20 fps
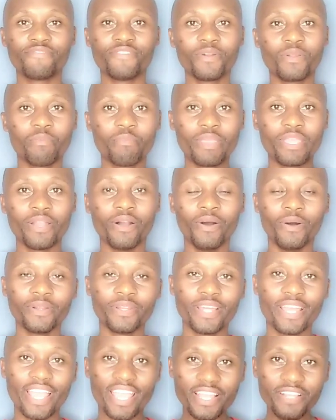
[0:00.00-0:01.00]
follow me
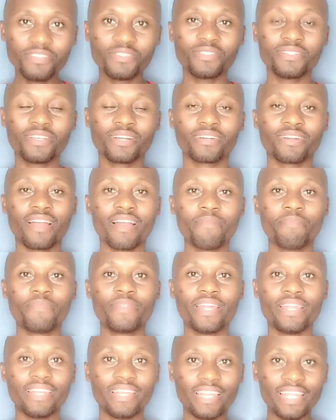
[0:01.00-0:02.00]
on Instagram.
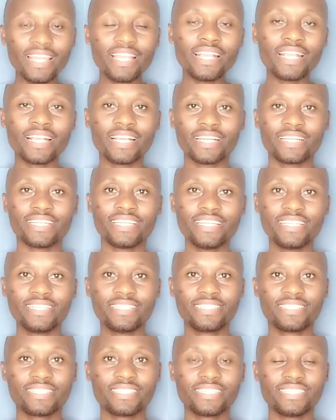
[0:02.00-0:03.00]
The link
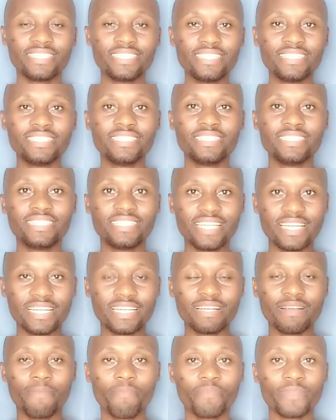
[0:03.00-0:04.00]
is in
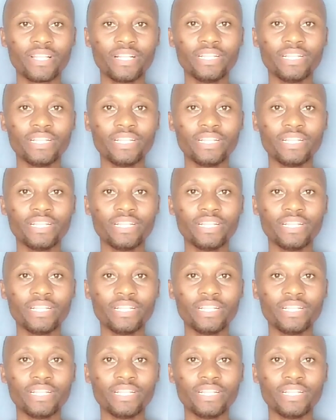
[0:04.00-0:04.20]
the...